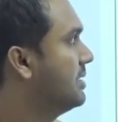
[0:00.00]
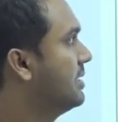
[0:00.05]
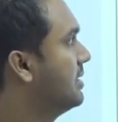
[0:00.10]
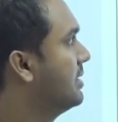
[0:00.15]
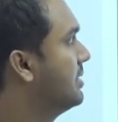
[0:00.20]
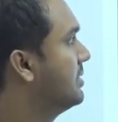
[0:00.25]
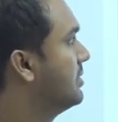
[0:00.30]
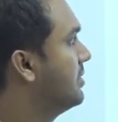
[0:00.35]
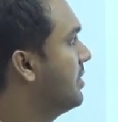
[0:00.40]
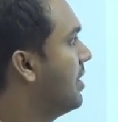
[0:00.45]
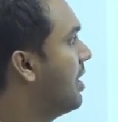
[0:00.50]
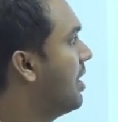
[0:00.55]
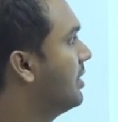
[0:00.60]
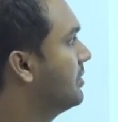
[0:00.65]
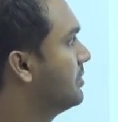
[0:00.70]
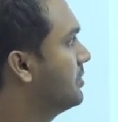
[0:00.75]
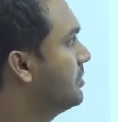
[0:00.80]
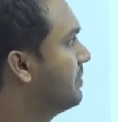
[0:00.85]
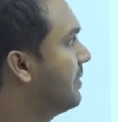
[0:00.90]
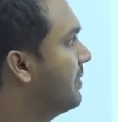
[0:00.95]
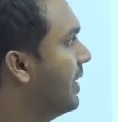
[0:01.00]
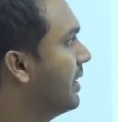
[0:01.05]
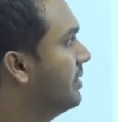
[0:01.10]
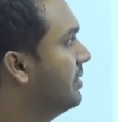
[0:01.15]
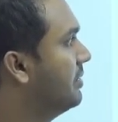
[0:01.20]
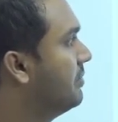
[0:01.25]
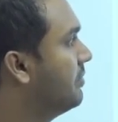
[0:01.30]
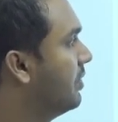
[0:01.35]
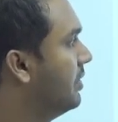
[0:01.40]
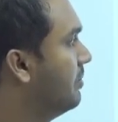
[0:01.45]
So you are asked to find the
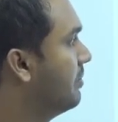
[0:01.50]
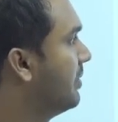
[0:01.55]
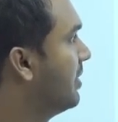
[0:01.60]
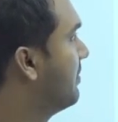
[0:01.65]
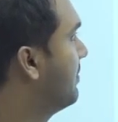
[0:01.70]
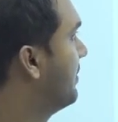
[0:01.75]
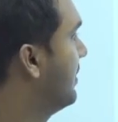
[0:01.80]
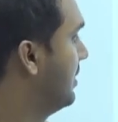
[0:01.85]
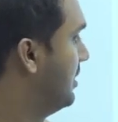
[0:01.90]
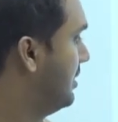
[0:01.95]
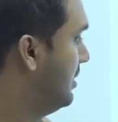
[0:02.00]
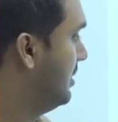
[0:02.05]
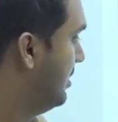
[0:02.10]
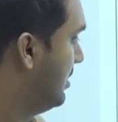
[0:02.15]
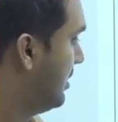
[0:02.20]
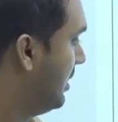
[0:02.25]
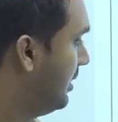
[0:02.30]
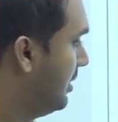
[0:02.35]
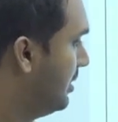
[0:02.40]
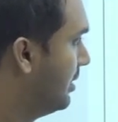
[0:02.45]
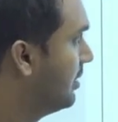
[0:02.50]
volume of it, right?